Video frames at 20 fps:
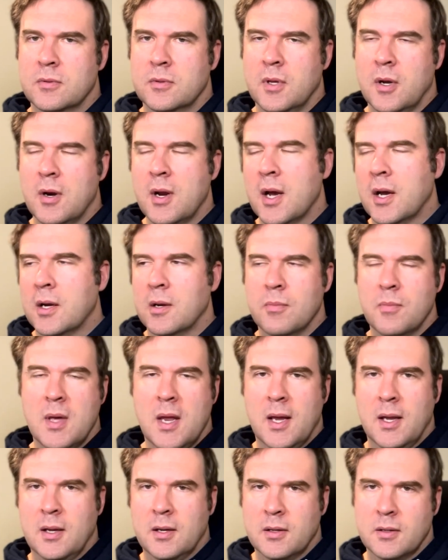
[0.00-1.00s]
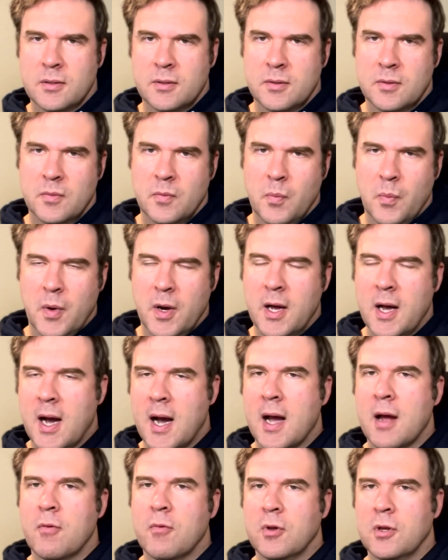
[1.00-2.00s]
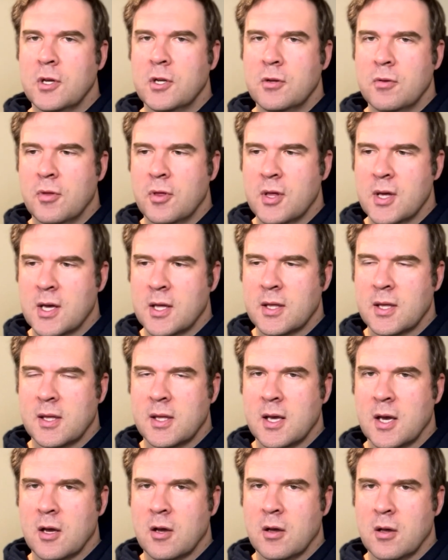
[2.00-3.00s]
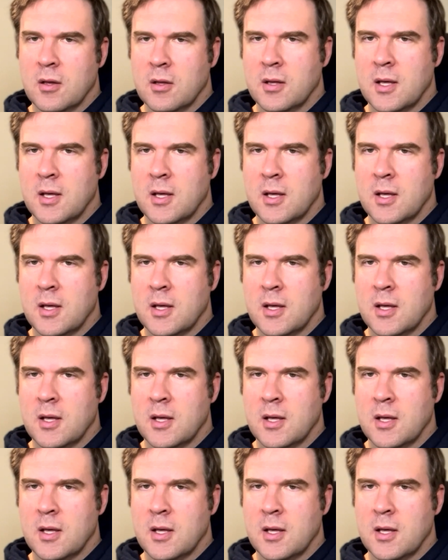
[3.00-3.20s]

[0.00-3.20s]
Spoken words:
They're not going to admit it, but I really do think that